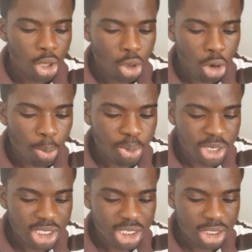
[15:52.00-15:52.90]

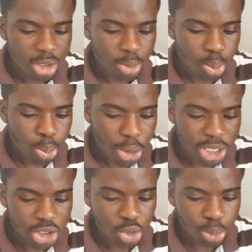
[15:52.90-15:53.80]
complete
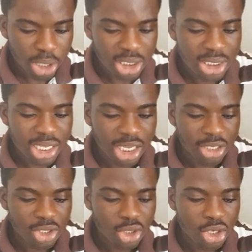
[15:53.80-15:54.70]
point-to-point
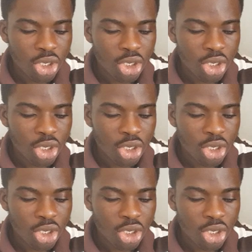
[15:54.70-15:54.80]
circuits.